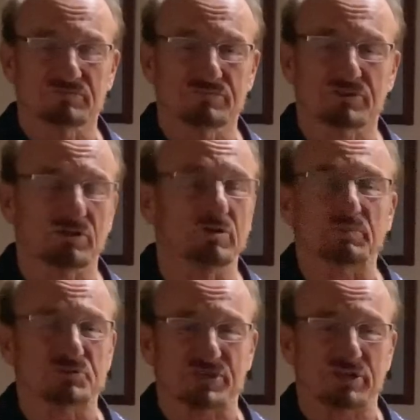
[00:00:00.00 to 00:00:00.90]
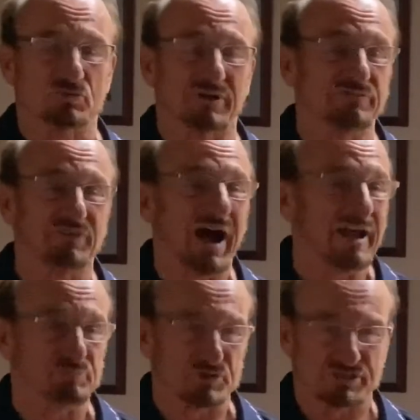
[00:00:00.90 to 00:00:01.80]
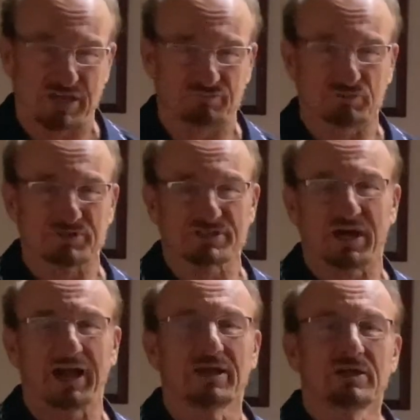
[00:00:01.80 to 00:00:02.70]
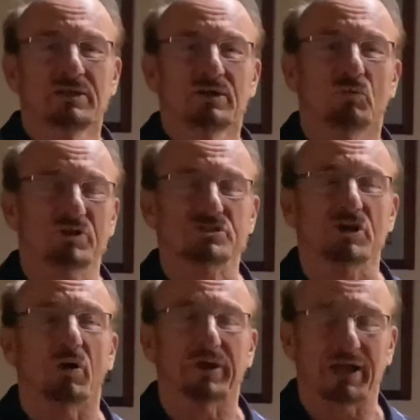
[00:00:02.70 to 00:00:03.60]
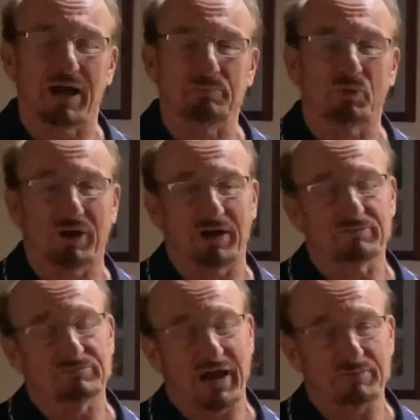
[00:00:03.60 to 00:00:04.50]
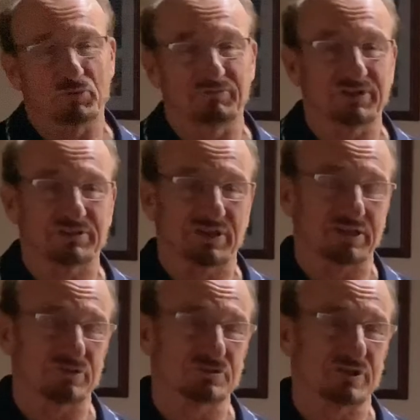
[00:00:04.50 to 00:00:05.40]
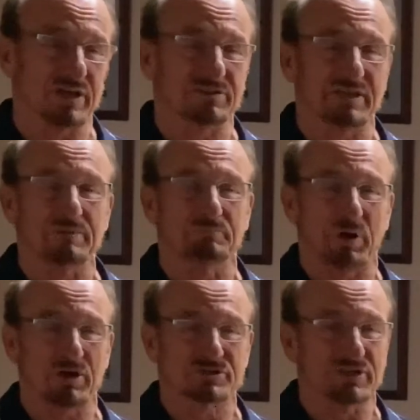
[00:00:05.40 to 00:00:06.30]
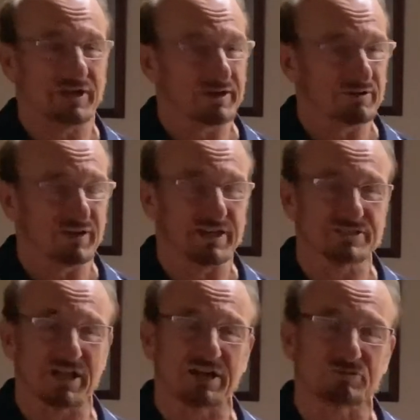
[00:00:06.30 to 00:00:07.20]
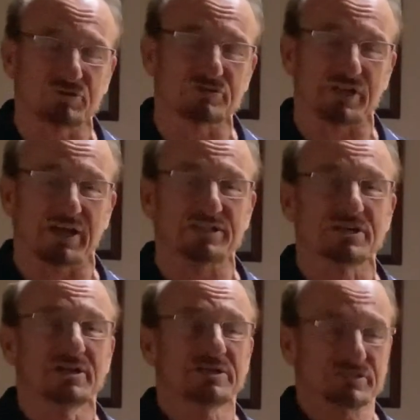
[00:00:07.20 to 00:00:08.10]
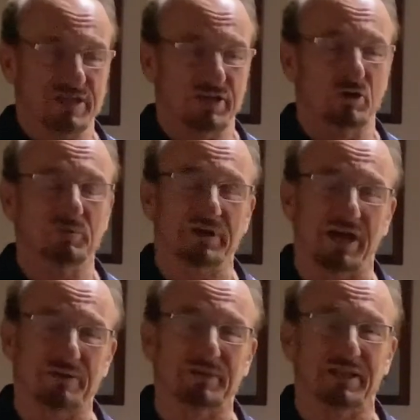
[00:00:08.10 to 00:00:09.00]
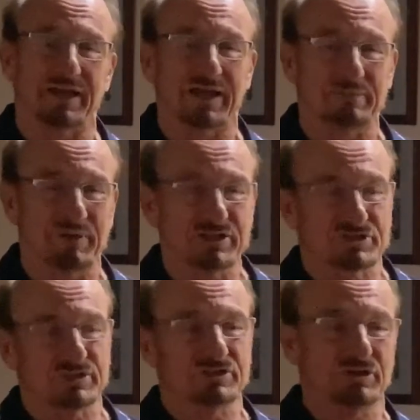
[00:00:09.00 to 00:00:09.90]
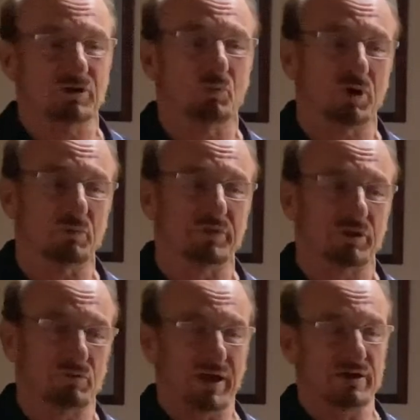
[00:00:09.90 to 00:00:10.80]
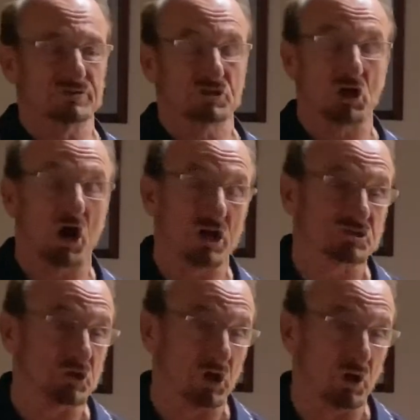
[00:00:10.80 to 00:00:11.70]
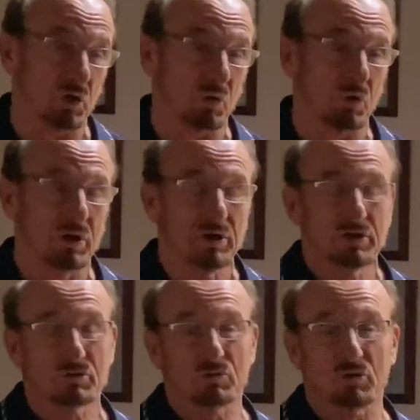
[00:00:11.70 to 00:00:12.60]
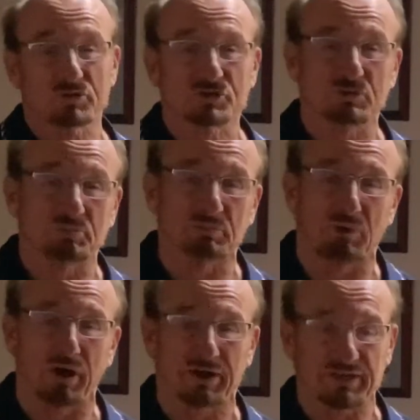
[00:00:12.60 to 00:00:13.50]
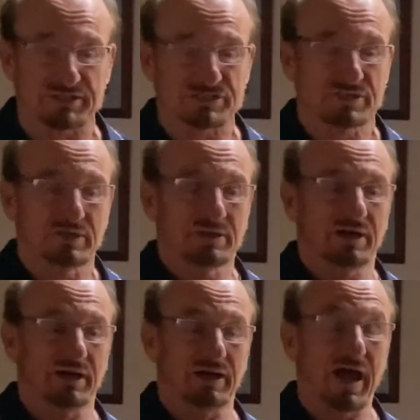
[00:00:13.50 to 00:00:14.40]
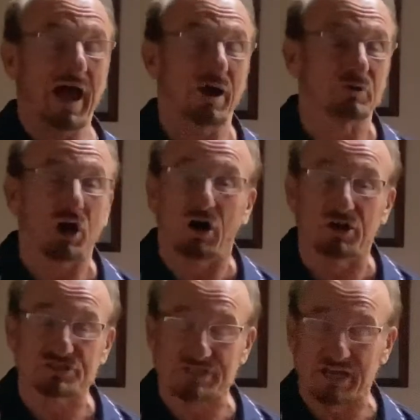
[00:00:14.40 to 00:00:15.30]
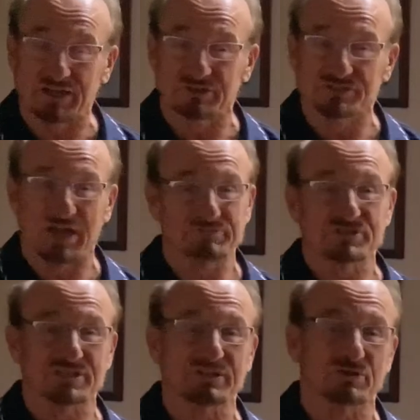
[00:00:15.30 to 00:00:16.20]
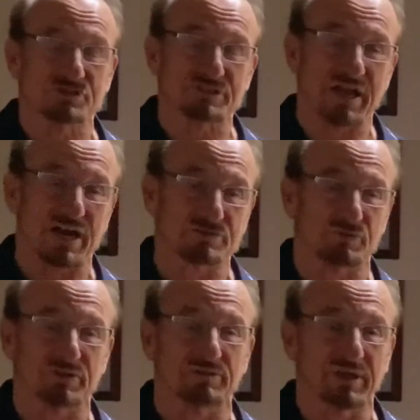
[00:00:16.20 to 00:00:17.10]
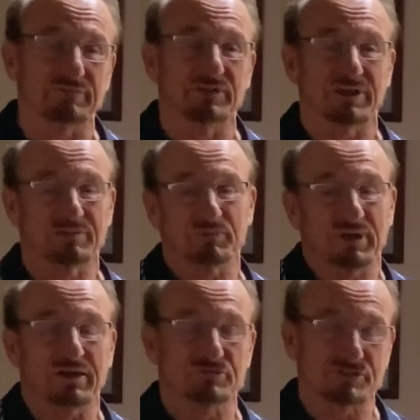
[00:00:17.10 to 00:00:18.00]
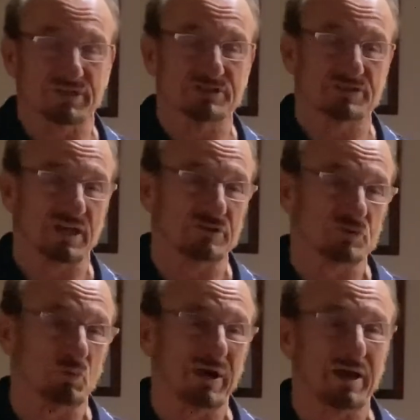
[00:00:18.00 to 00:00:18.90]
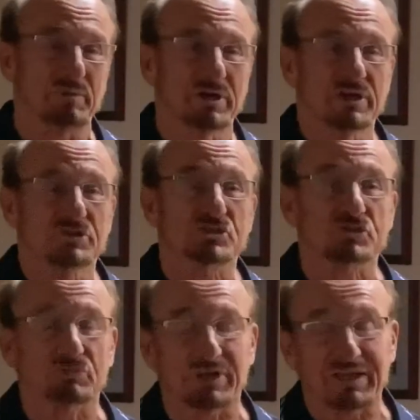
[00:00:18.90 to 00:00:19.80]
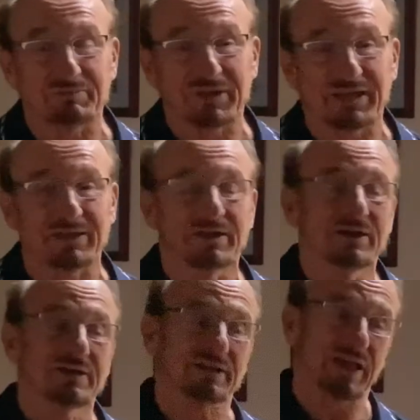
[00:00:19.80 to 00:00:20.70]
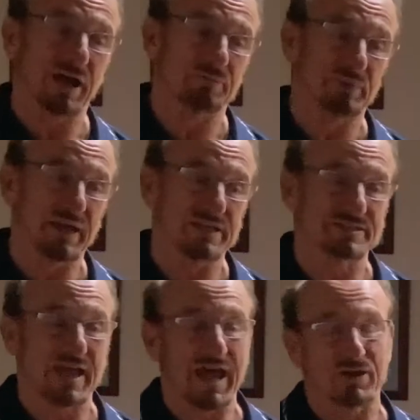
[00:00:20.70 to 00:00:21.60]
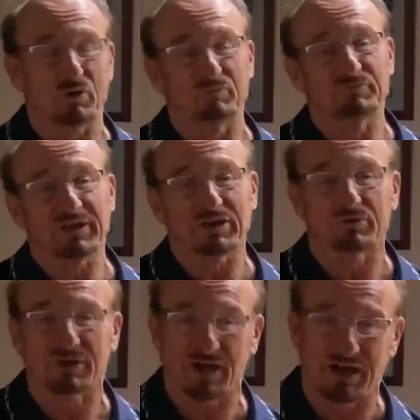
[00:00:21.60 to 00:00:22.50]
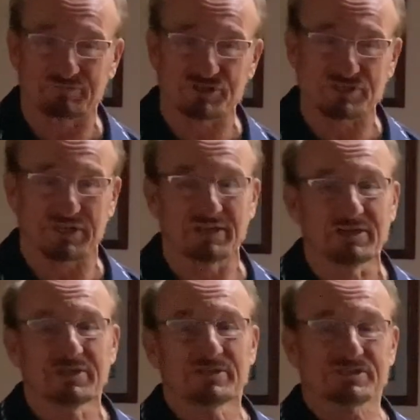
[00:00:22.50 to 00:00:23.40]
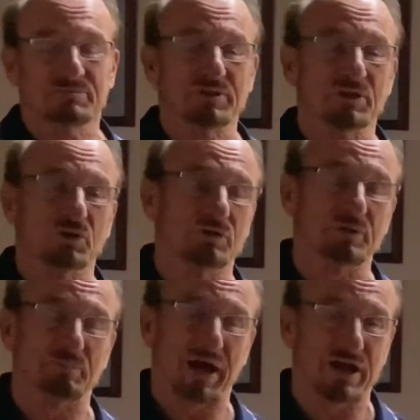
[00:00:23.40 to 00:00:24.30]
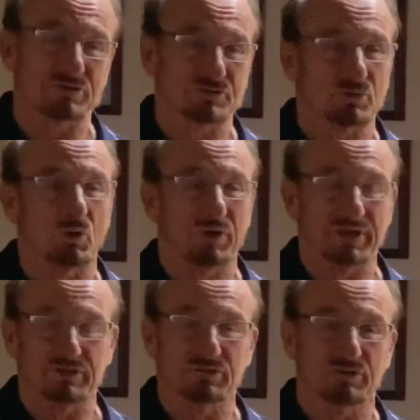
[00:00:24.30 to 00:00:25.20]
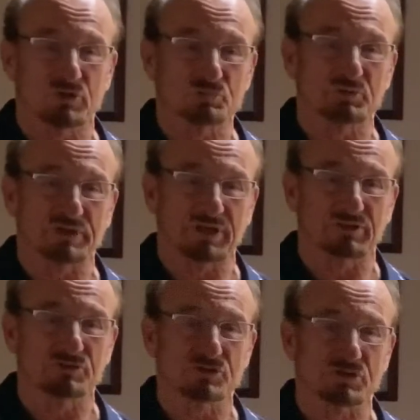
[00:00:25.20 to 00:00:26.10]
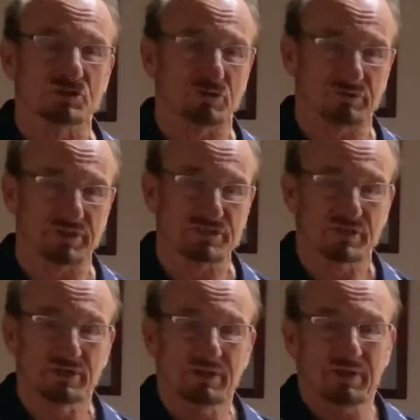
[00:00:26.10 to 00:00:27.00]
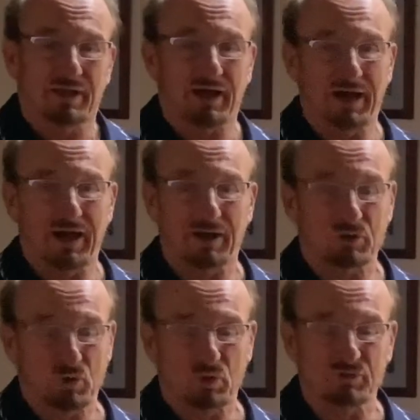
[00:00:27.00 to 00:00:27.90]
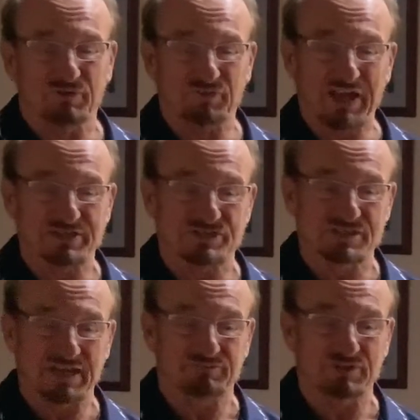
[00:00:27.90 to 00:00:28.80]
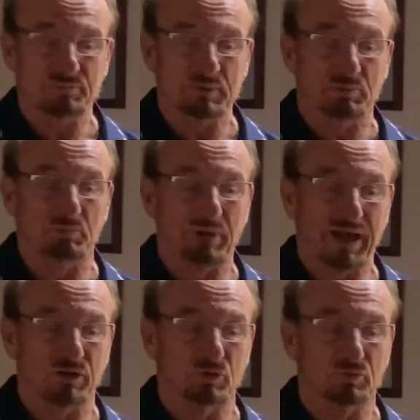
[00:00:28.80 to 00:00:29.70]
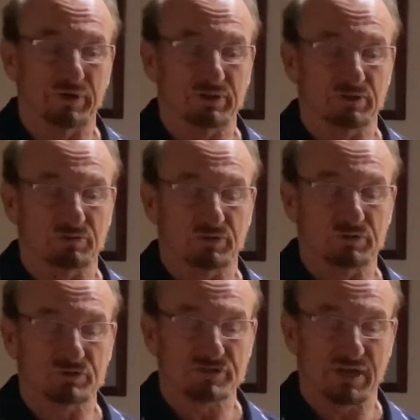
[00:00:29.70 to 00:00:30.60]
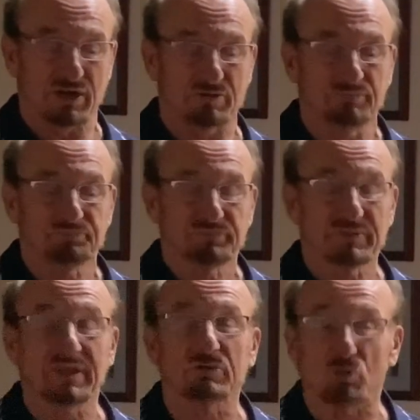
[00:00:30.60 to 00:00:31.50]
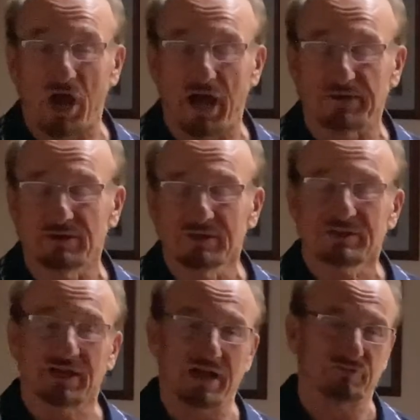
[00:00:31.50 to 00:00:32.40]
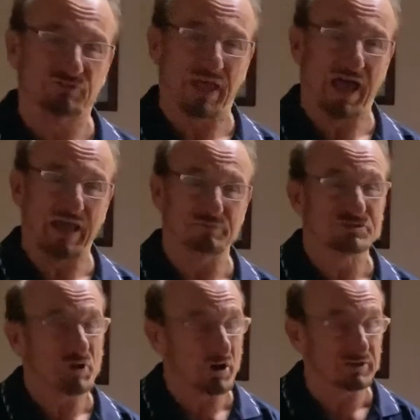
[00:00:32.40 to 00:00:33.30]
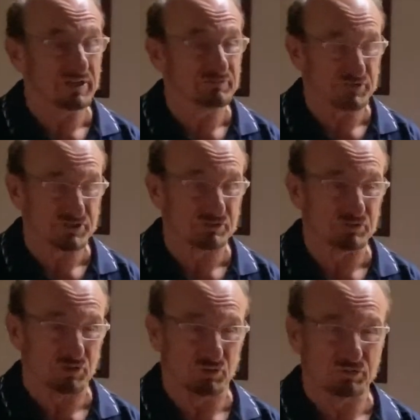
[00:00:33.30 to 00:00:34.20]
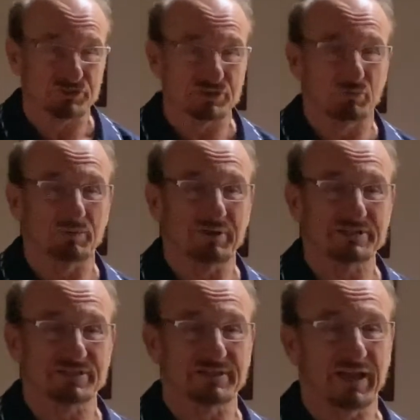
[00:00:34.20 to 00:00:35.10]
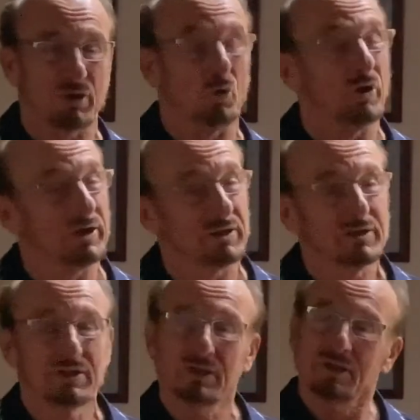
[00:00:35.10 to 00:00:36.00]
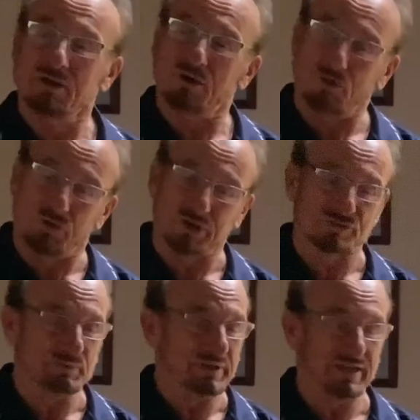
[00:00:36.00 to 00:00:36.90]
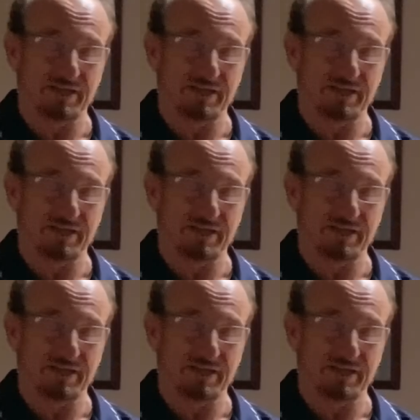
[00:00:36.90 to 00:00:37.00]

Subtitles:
25% from its high. What's going up? Well, not movie theaters, not theme parks, not airlines, not cruise lines. Stay-at-home economy, like I mentioned, where were the crowds? Costco, Kroger supermarkets, alcohol sales. Haven't seen those stocks, whether they've done it, but I understand sales are way up. Streaming, cloud-based, at-home video conferencing. Some of the early buyers are going into those particular securities. Gold, the flight to safety. People buy gold when they're scared. Did run kind of flat. It's hard to get physical gold, so we may see that. Oil's been